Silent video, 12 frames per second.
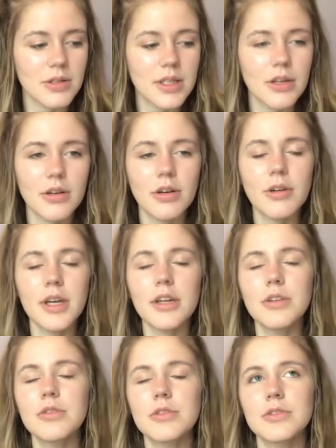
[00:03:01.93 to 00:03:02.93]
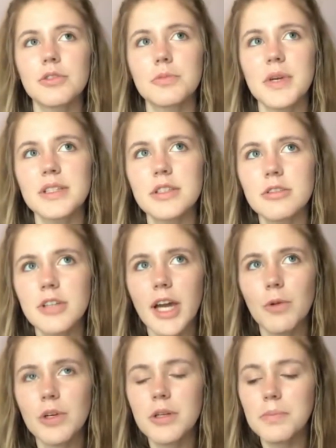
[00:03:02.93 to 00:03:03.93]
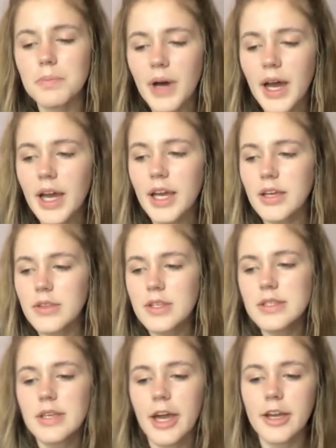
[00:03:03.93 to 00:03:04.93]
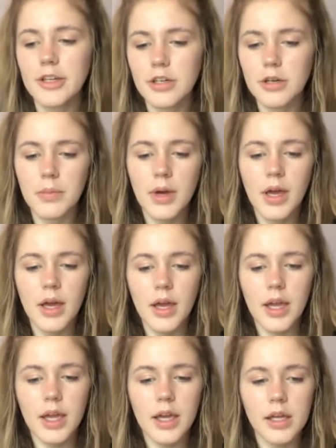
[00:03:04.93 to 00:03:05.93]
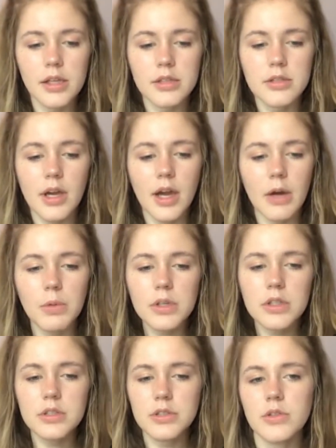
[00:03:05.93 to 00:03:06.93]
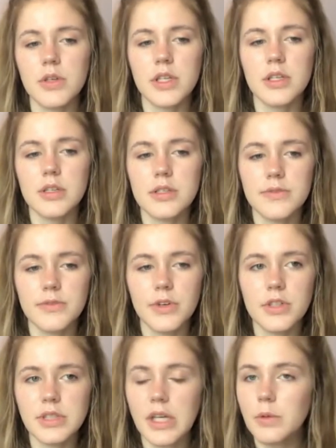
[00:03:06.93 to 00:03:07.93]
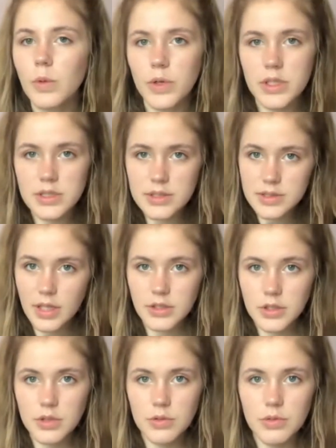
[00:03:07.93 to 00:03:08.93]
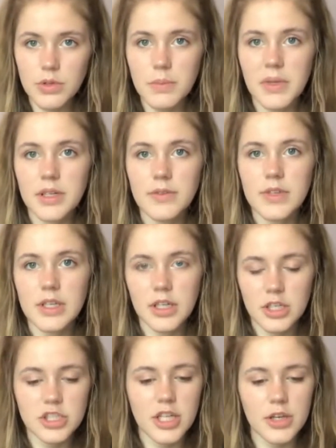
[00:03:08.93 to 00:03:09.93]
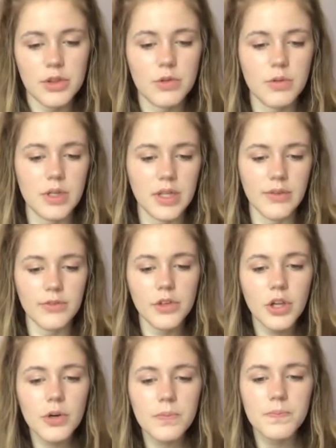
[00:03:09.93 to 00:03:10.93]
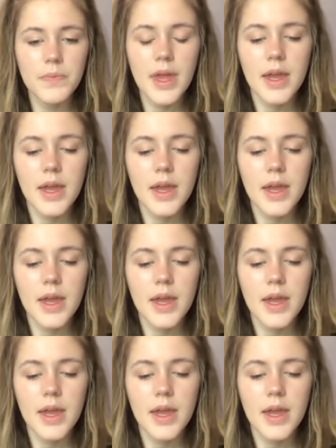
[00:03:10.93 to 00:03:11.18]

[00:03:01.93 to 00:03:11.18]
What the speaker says: they're like, okay, cool, so basically I want to buy this item, and how we're gonna do it is, first I'm going to send you the money via a check through an envelope.